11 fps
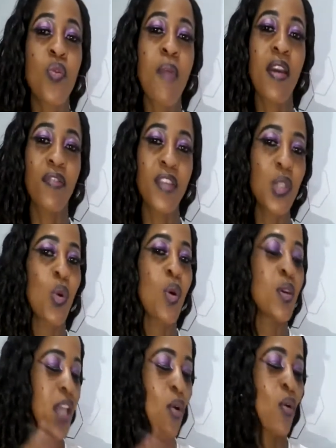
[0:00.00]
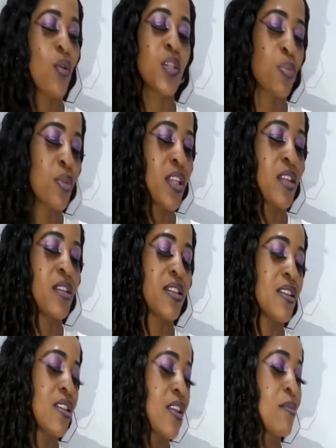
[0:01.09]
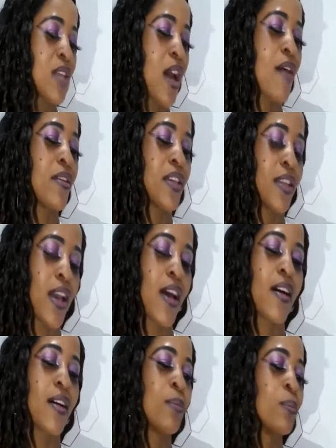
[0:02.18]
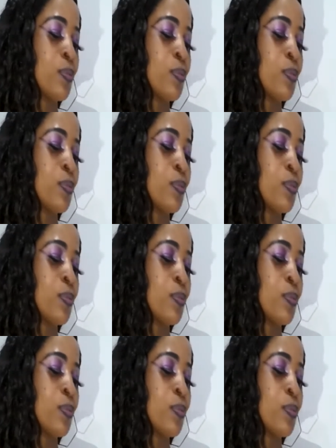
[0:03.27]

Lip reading: My videos, I always put them down here